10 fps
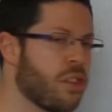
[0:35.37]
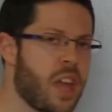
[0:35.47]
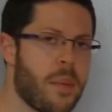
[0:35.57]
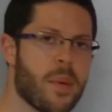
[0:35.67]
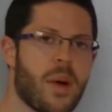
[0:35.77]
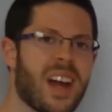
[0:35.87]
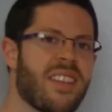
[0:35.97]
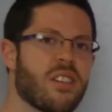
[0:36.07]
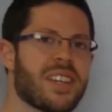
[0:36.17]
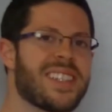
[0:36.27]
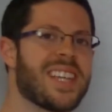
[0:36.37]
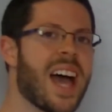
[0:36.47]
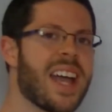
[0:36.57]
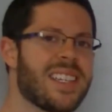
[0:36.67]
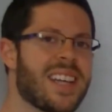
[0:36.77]
to the upper body, there's a
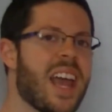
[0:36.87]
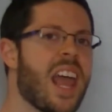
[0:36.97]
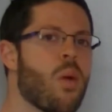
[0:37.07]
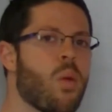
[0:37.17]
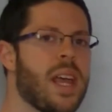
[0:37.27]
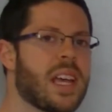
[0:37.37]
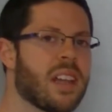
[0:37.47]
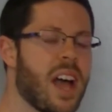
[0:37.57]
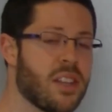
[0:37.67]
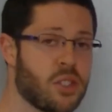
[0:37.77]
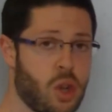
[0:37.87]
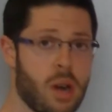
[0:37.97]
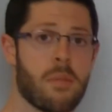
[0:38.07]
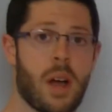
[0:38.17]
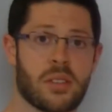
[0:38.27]
tight and a weak line.
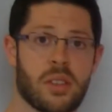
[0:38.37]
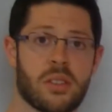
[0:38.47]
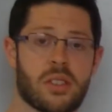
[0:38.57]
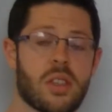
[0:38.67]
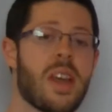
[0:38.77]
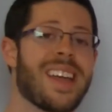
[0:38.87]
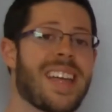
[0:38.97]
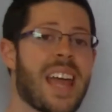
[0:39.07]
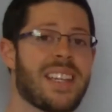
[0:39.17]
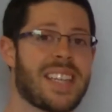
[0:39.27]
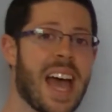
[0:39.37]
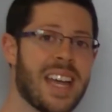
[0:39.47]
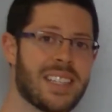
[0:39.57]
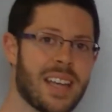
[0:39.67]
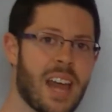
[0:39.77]
Certain muscles get
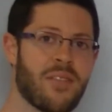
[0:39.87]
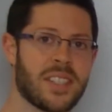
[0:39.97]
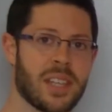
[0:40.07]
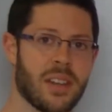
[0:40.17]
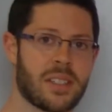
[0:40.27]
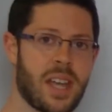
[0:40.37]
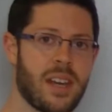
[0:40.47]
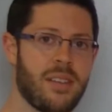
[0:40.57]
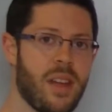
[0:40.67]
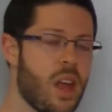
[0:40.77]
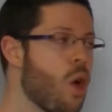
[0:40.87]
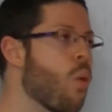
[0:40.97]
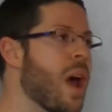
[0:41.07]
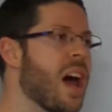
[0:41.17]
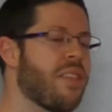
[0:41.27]
tight and facilitated,
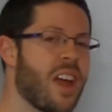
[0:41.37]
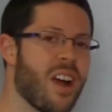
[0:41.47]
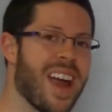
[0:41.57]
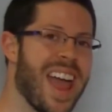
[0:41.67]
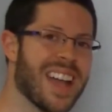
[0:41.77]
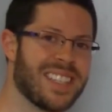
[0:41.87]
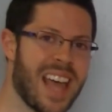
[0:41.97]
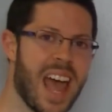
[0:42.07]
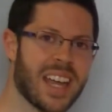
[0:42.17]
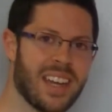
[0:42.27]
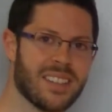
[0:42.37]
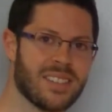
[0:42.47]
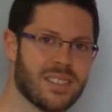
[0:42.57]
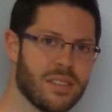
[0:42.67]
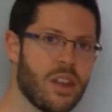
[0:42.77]
while their
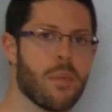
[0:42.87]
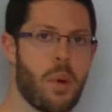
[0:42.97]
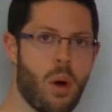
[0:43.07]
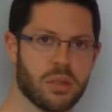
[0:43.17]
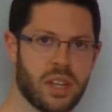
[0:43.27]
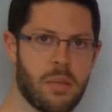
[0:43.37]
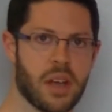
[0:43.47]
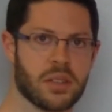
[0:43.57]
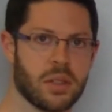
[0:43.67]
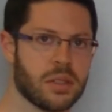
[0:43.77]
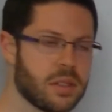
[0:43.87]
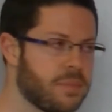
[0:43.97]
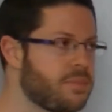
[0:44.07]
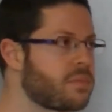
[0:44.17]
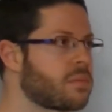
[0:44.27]
antagonists, their opposing muscles,
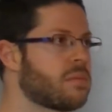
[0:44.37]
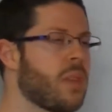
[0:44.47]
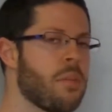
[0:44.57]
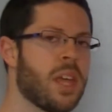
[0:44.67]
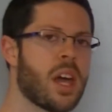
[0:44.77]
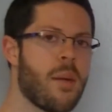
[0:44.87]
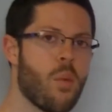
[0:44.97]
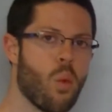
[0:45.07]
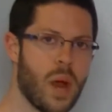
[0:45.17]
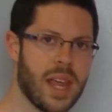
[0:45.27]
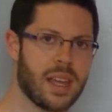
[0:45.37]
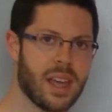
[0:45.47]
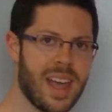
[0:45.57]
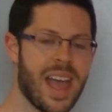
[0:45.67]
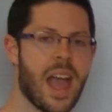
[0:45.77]
become weak
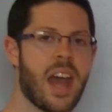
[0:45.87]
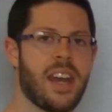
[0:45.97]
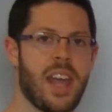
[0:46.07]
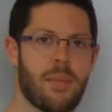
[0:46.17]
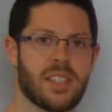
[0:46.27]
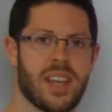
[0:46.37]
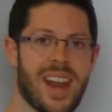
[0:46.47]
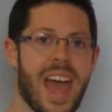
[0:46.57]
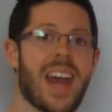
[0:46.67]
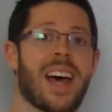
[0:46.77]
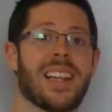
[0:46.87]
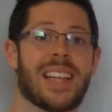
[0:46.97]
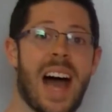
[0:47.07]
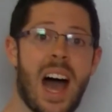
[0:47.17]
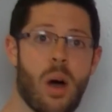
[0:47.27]
and inhibited and
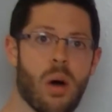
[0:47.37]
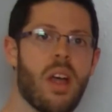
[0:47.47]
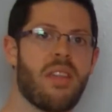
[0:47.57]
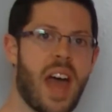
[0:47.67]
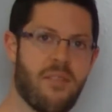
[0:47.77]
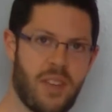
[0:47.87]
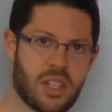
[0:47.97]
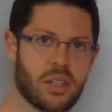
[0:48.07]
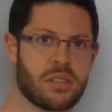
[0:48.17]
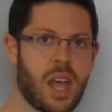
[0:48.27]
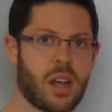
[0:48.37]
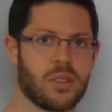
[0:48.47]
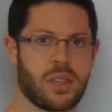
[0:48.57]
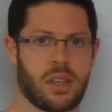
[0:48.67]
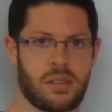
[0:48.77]
allow that vicious cycle
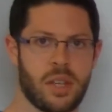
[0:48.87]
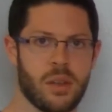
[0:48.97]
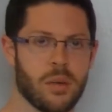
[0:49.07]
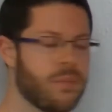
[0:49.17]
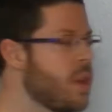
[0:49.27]
to continue.